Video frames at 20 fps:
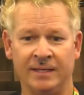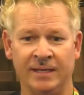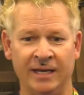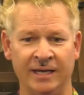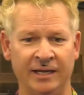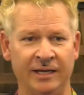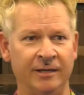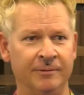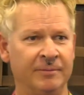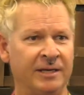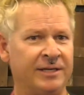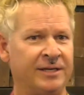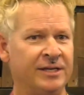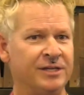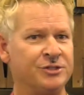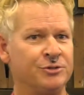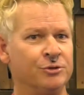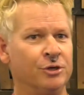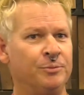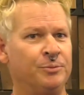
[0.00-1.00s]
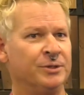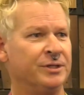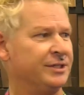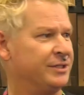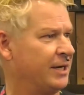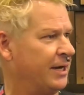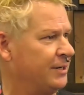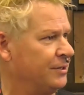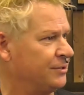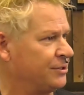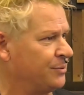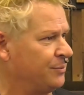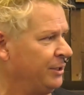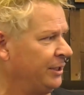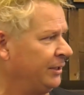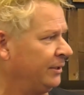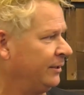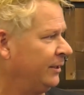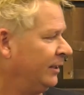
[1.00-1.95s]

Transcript: And my kids drove by the tire swing.